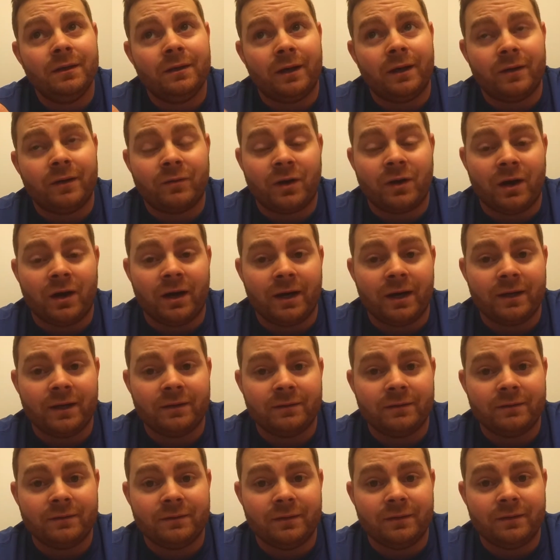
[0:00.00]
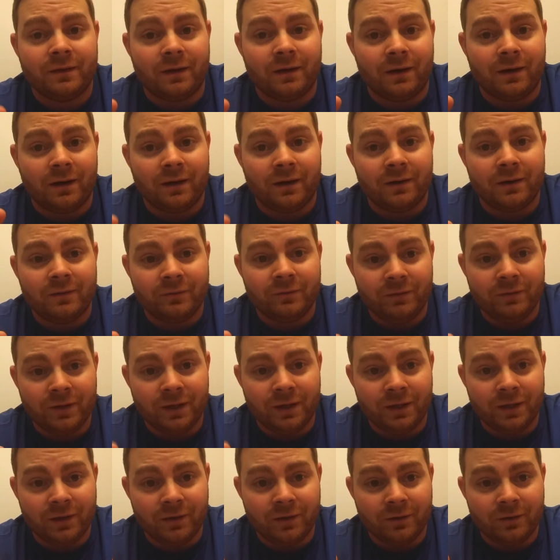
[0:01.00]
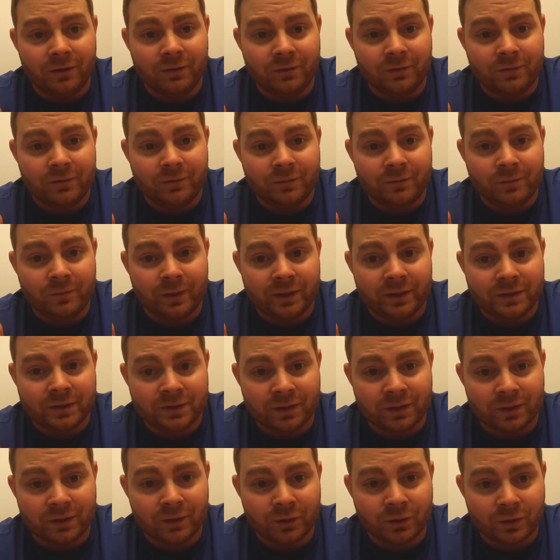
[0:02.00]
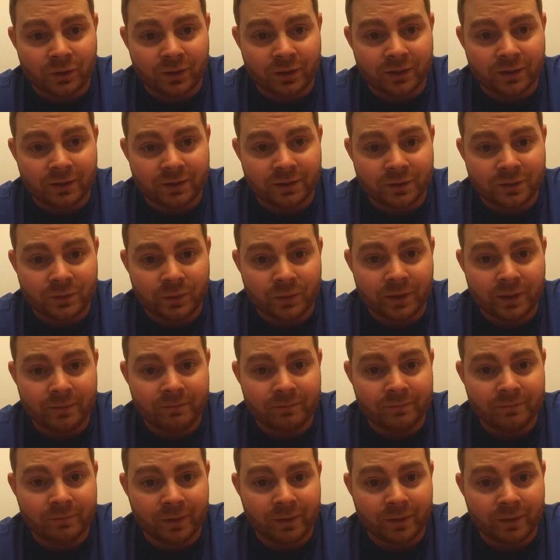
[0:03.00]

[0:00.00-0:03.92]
I've caught on video my son learning to swim,